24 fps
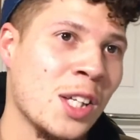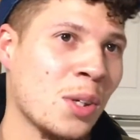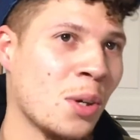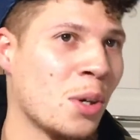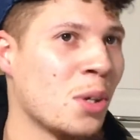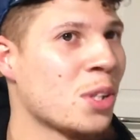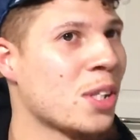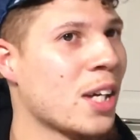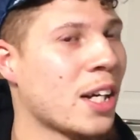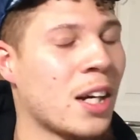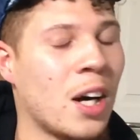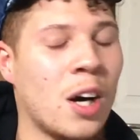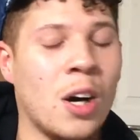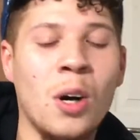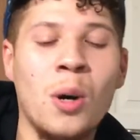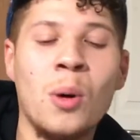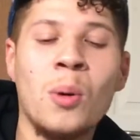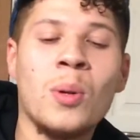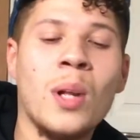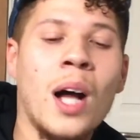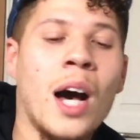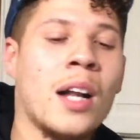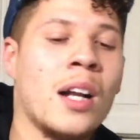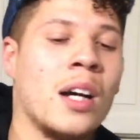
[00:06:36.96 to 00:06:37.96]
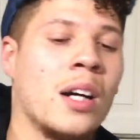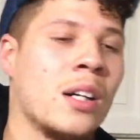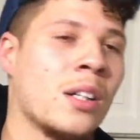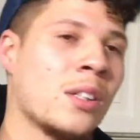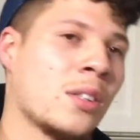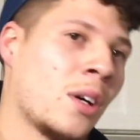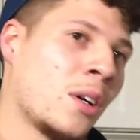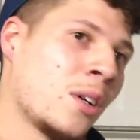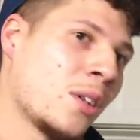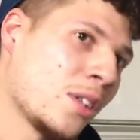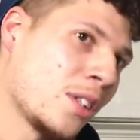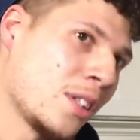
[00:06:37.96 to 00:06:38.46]
So it was like a whole lot of us
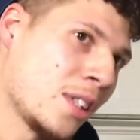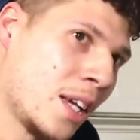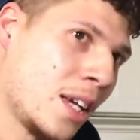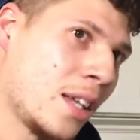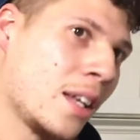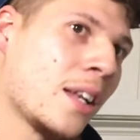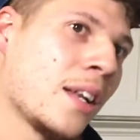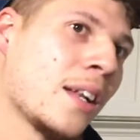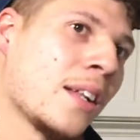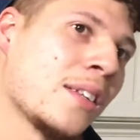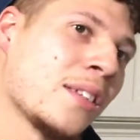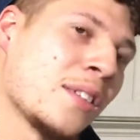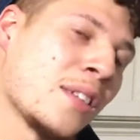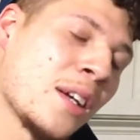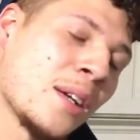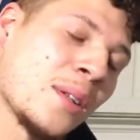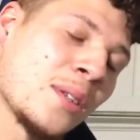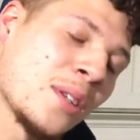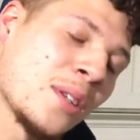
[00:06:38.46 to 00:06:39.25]
artists saying it at the same time.